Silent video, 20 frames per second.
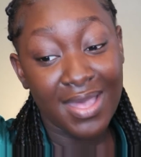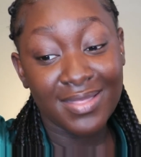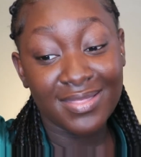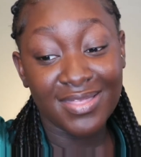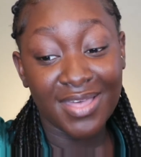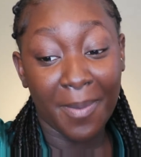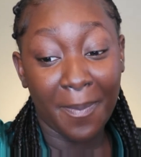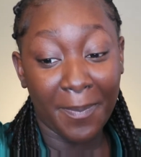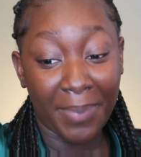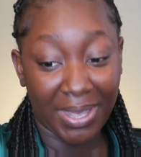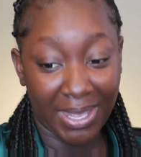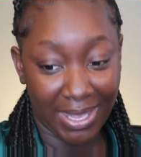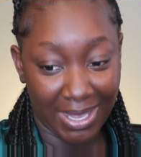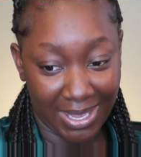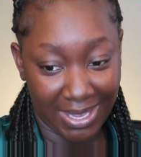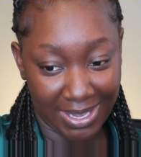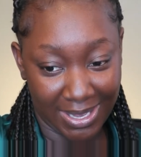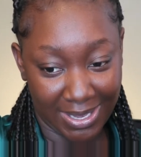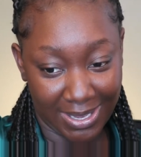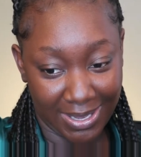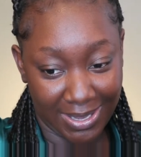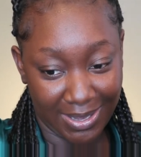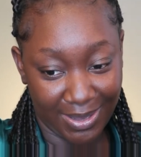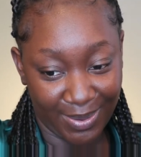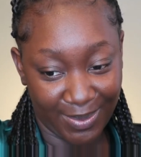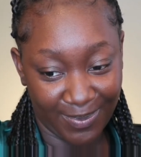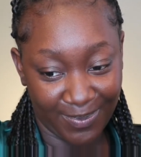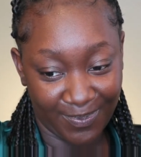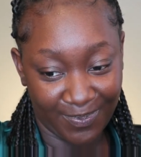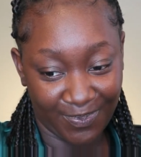The pay
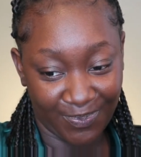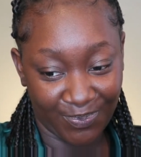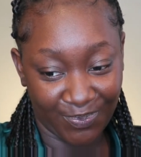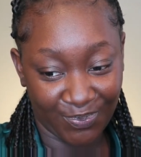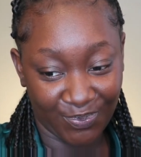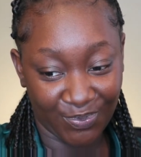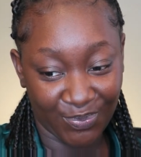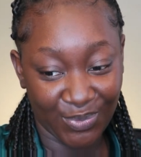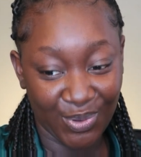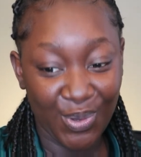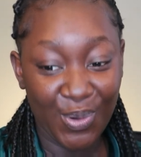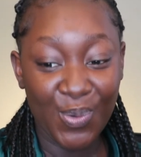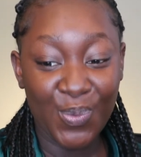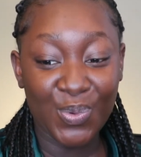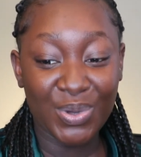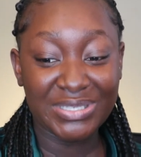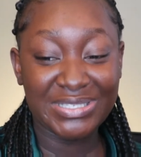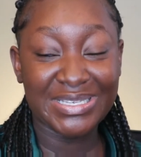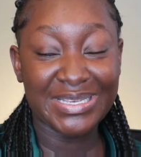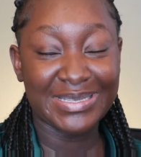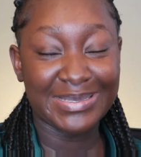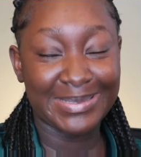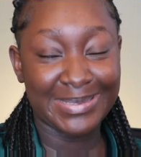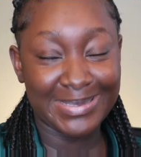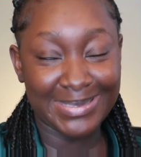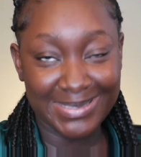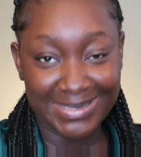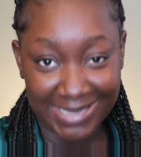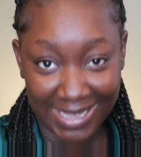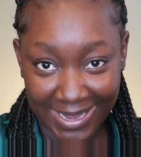was
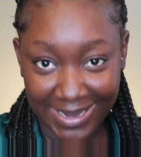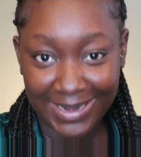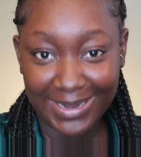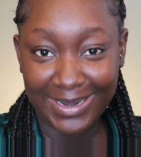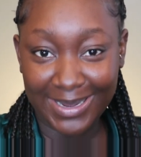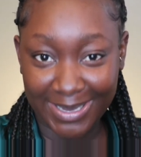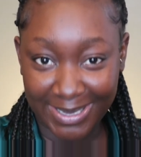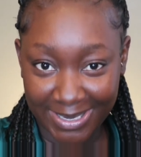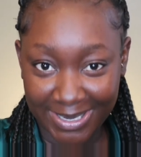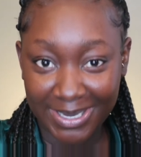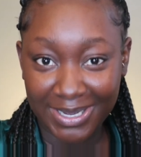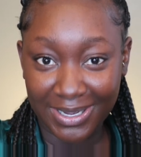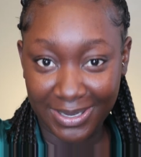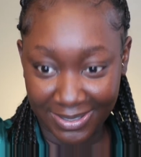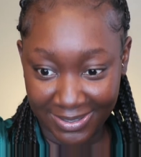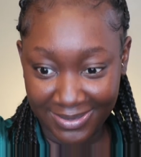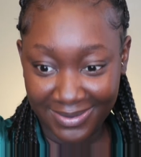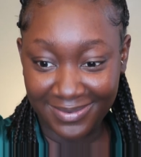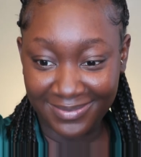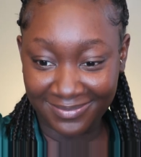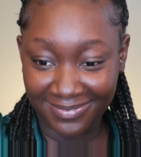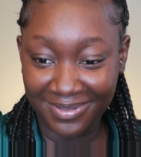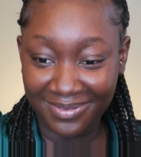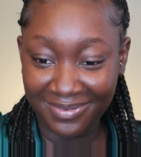insanely good.